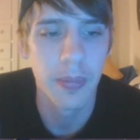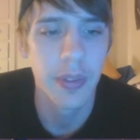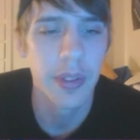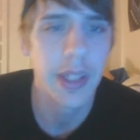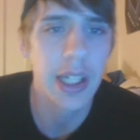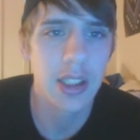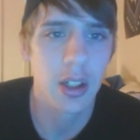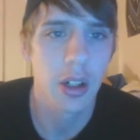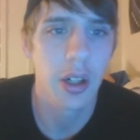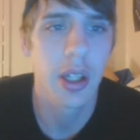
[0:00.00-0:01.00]
Next
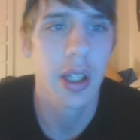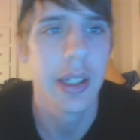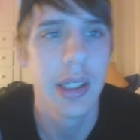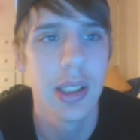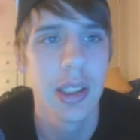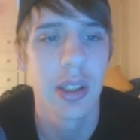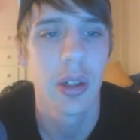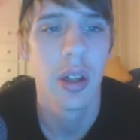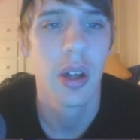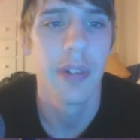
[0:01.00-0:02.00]
card is
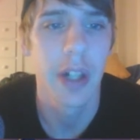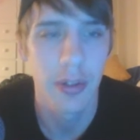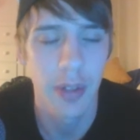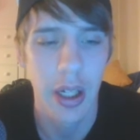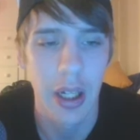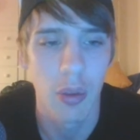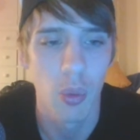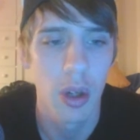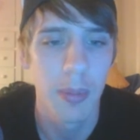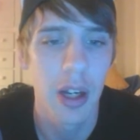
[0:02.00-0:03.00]
Firefly.
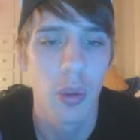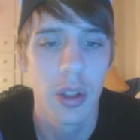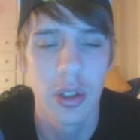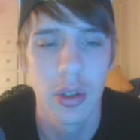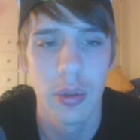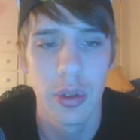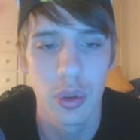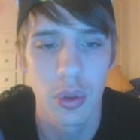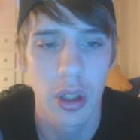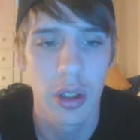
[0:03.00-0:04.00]
1 mana, 1/2 neutral
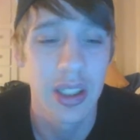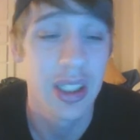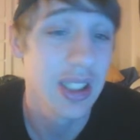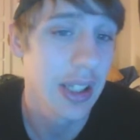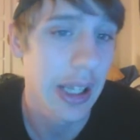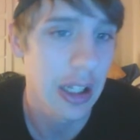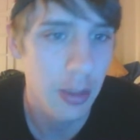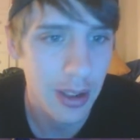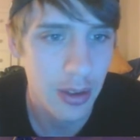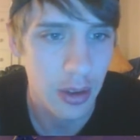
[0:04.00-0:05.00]
card. It is an
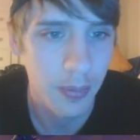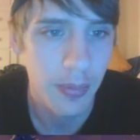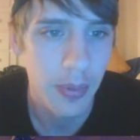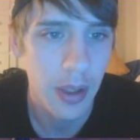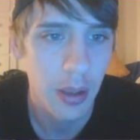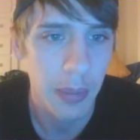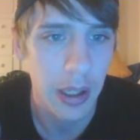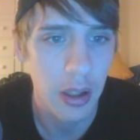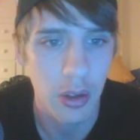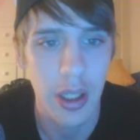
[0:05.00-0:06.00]
elemental.
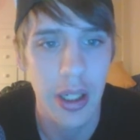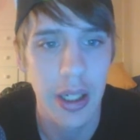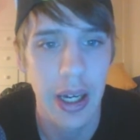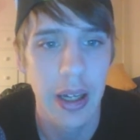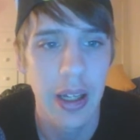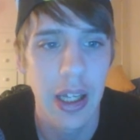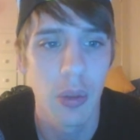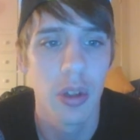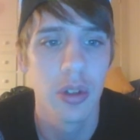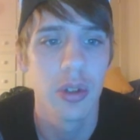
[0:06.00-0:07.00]
Battlecry, add a
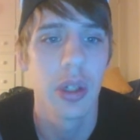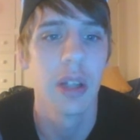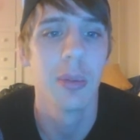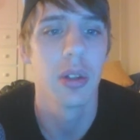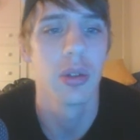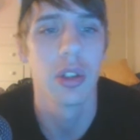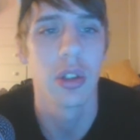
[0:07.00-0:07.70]
1/2 elemental to your